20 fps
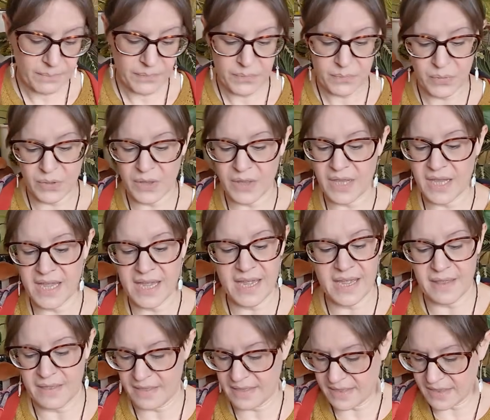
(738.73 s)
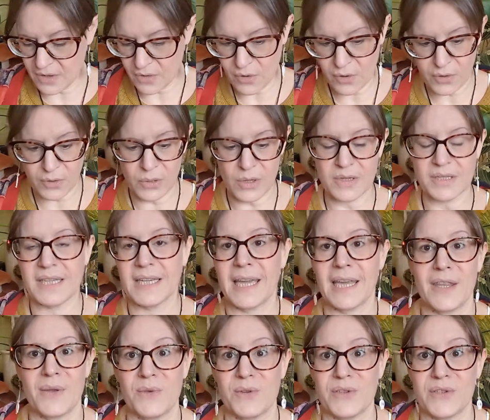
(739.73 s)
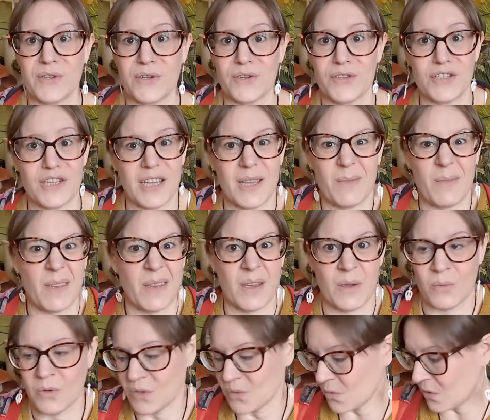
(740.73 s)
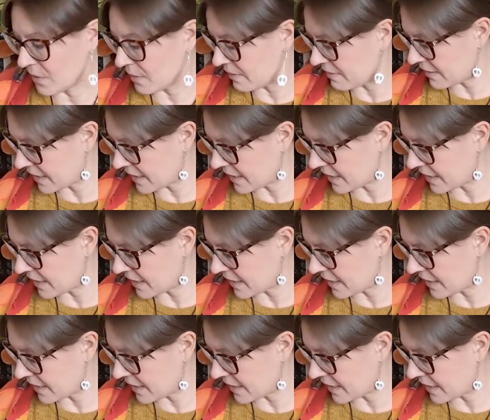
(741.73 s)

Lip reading: but the whole lot together was so cheap that it was worth